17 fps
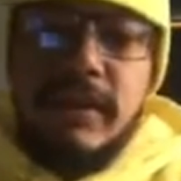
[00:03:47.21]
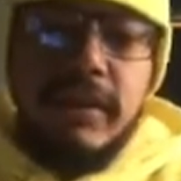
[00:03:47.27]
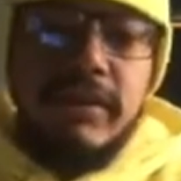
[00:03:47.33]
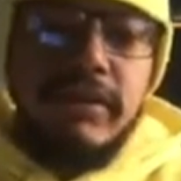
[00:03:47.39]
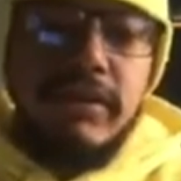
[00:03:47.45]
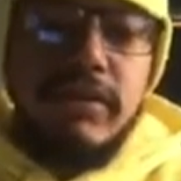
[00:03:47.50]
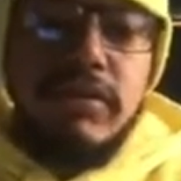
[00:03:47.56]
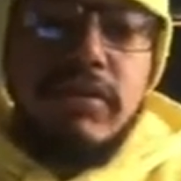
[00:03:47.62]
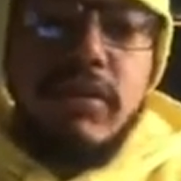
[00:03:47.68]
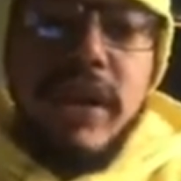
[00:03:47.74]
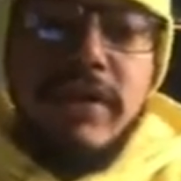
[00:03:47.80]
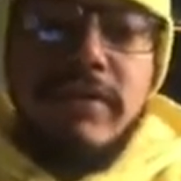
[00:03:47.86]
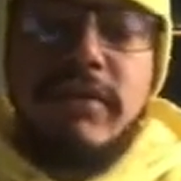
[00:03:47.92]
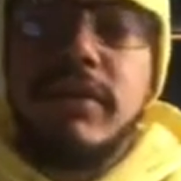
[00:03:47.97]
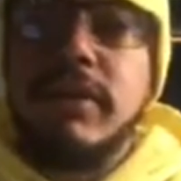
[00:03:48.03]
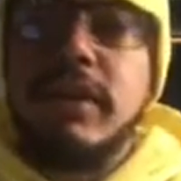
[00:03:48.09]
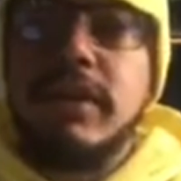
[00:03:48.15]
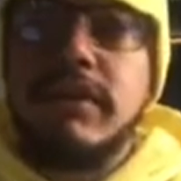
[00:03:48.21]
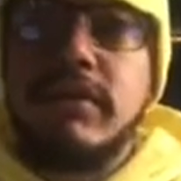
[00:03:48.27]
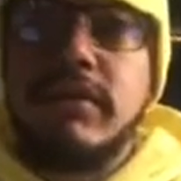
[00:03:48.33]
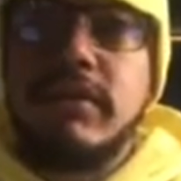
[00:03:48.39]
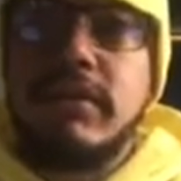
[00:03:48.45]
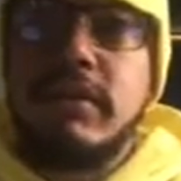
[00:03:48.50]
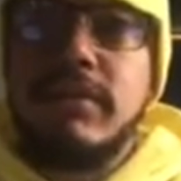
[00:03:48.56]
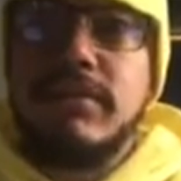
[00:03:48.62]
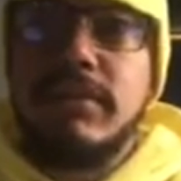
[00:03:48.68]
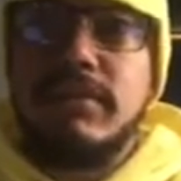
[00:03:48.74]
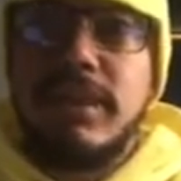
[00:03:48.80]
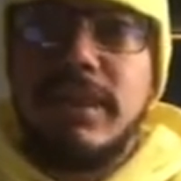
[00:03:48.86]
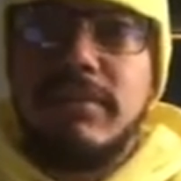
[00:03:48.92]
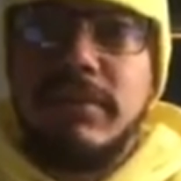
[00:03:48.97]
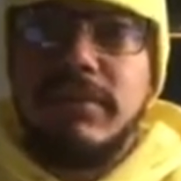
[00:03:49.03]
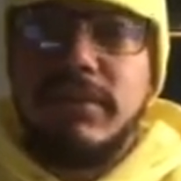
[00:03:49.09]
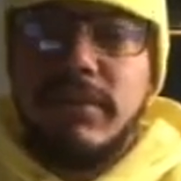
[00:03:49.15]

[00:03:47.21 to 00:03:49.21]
is too great for these groups of people